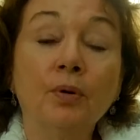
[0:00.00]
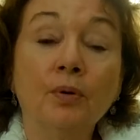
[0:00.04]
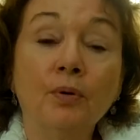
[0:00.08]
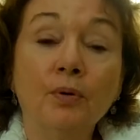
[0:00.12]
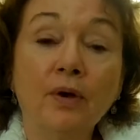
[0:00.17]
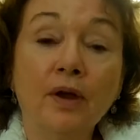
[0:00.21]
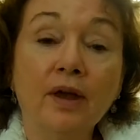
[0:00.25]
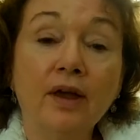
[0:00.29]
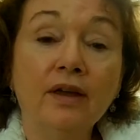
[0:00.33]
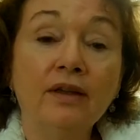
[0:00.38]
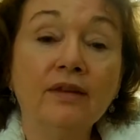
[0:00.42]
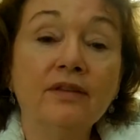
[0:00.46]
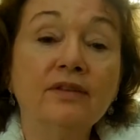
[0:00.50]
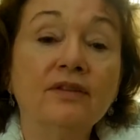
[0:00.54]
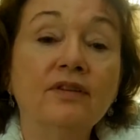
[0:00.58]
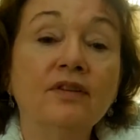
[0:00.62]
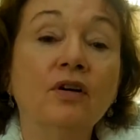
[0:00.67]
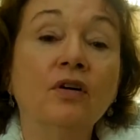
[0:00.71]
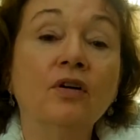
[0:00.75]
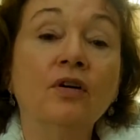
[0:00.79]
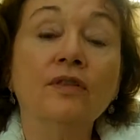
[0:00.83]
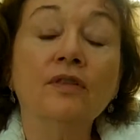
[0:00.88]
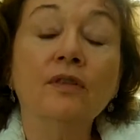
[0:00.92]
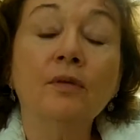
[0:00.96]
Perez
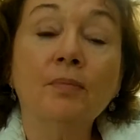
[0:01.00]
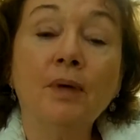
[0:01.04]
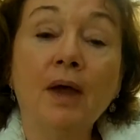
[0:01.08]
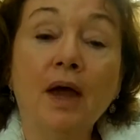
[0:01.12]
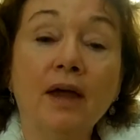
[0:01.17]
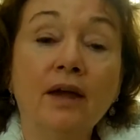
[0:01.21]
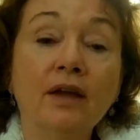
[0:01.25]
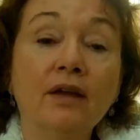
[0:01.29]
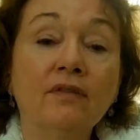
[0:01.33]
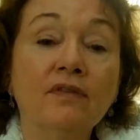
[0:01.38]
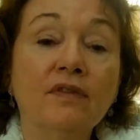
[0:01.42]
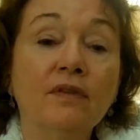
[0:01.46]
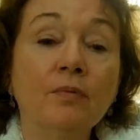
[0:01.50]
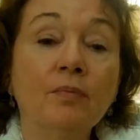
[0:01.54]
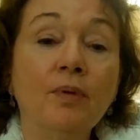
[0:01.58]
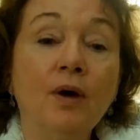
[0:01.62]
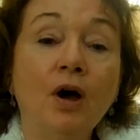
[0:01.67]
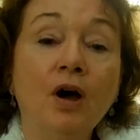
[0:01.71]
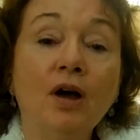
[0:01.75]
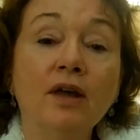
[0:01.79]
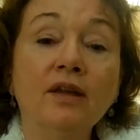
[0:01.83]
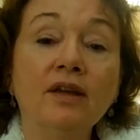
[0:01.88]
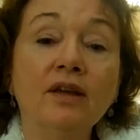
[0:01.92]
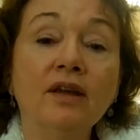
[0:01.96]
on the back of the
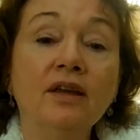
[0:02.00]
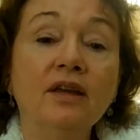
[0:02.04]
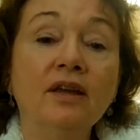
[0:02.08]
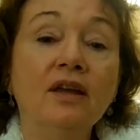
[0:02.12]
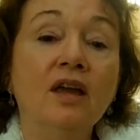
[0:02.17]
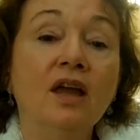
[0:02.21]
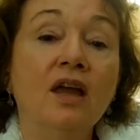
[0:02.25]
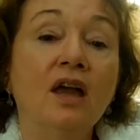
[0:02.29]
body.